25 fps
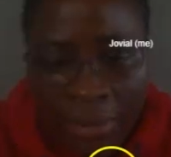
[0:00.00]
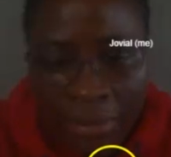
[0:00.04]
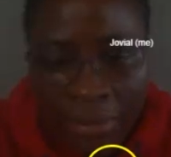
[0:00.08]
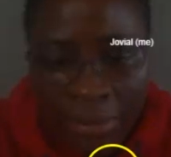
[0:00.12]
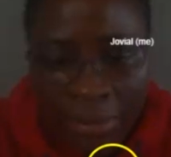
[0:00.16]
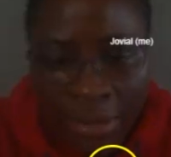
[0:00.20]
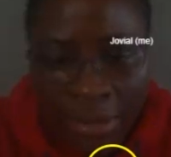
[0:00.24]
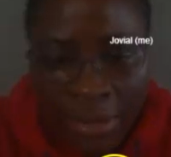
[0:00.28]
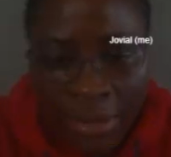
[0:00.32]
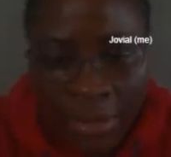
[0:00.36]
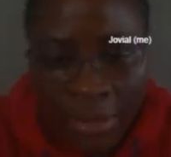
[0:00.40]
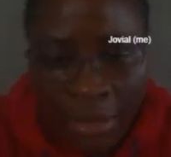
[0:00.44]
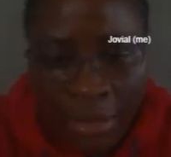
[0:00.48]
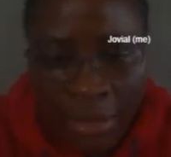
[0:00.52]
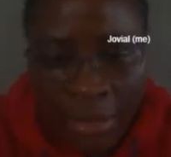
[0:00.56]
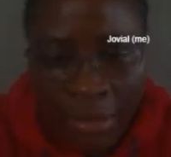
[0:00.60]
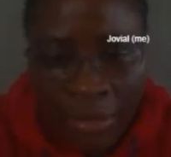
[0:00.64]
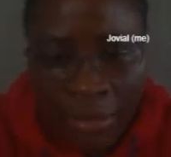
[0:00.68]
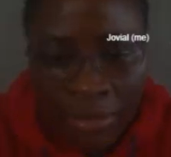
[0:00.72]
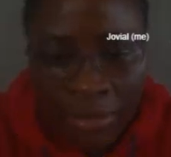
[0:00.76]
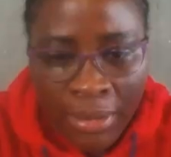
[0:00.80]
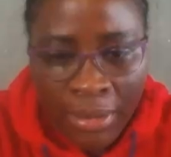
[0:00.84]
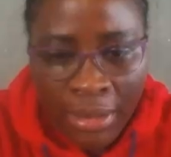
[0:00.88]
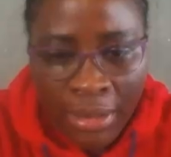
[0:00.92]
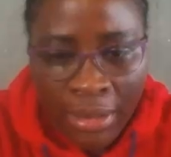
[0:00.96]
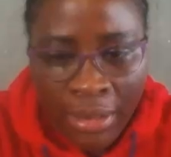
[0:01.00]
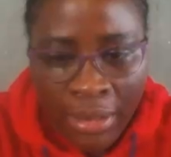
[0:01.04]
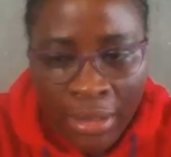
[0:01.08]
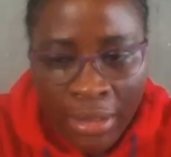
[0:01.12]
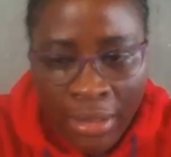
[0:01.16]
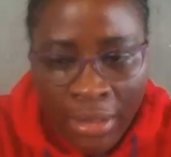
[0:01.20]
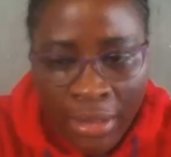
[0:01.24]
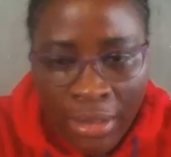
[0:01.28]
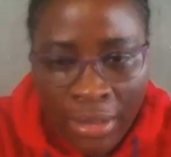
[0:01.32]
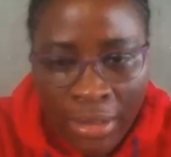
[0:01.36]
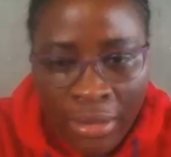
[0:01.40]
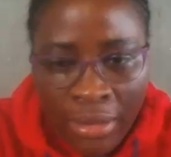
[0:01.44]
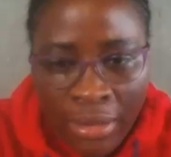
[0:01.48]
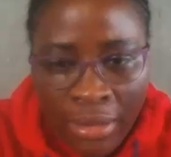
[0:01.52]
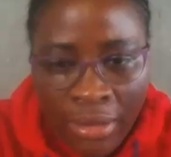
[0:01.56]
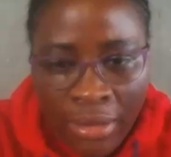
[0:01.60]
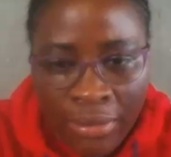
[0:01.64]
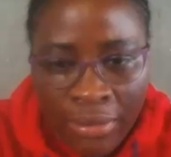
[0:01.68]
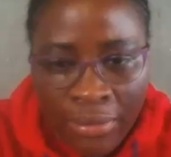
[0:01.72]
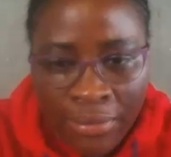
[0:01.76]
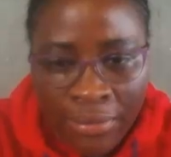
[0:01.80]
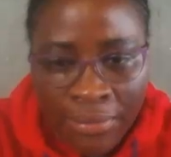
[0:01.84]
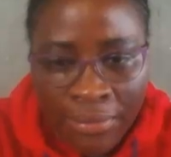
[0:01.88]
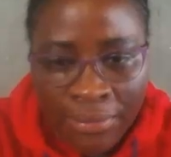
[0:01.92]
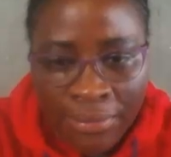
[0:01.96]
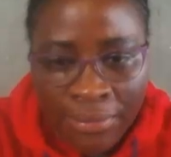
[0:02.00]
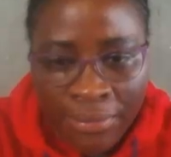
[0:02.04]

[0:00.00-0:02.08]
meeting now, clicking here.